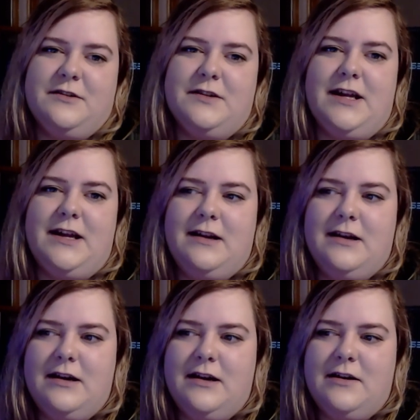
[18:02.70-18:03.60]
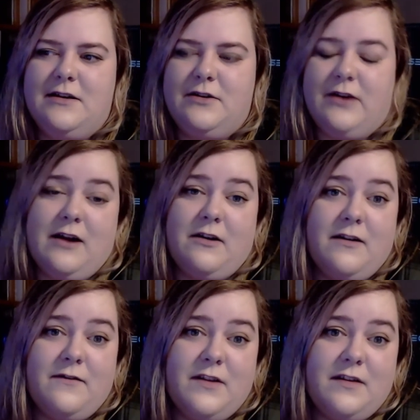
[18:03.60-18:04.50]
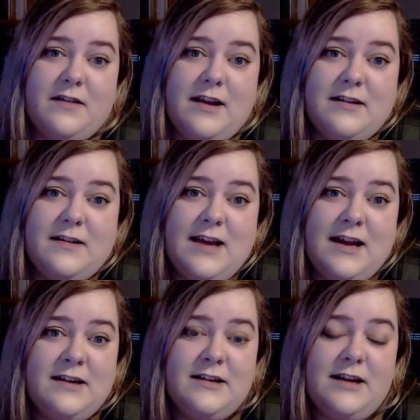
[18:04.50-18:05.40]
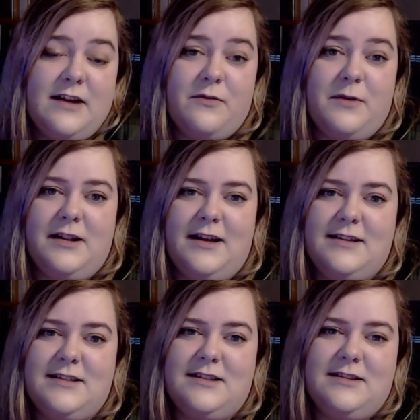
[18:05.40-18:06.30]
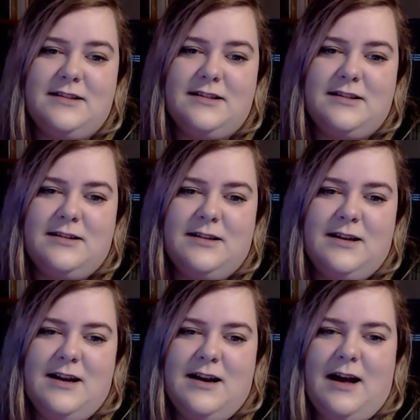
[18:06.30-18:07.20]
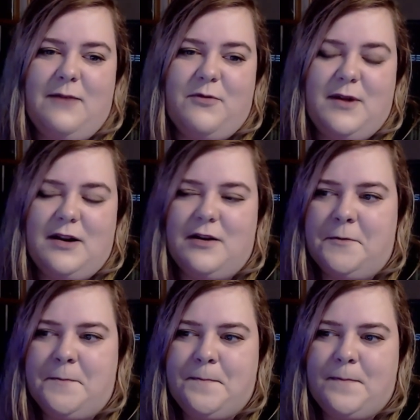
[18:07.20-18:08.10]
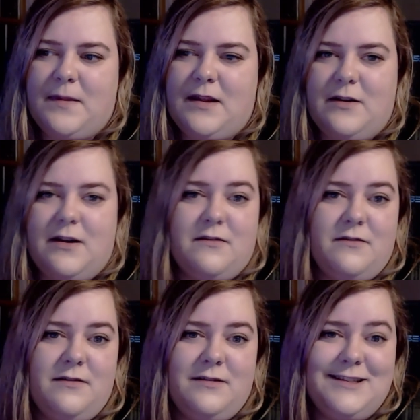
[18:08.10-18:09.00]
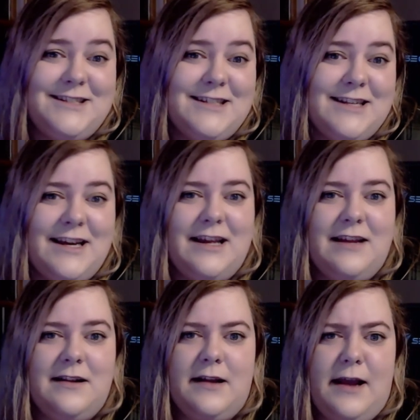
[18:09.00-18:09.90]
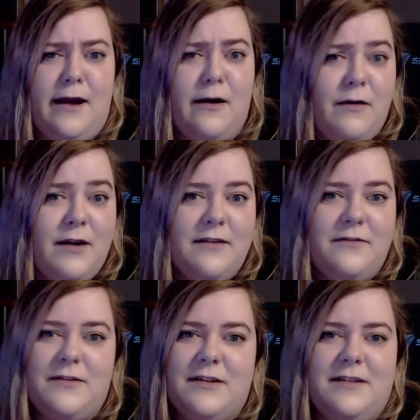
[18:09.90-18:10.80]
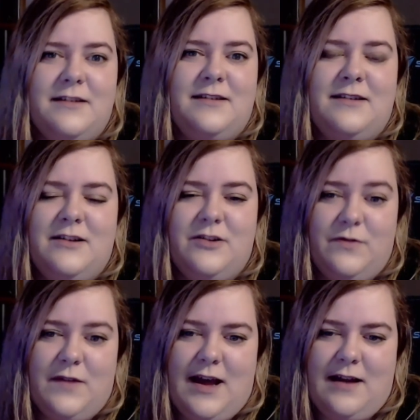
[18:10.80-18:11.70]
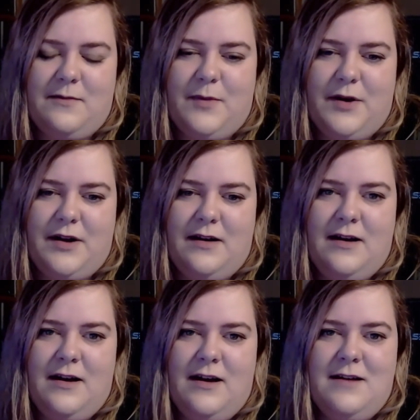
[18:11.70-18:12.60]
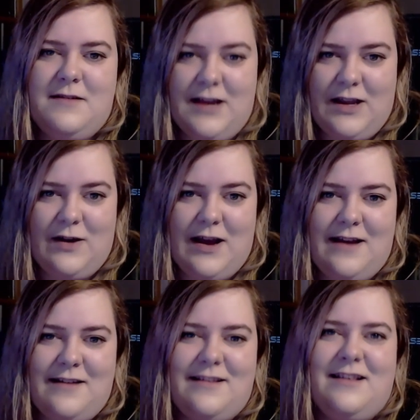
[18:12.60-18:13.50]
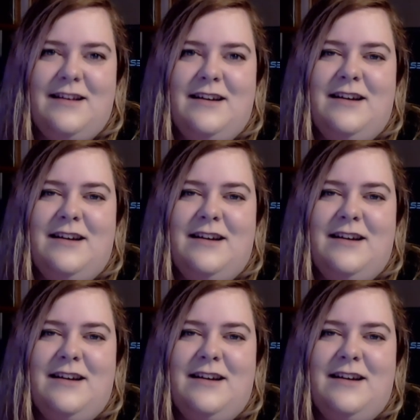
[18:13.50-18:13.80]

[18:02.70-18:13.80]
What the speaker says: know that you cared enough to stay to the end, as well as helps me know that you guys are listening and care enough to do that. But thank you guys,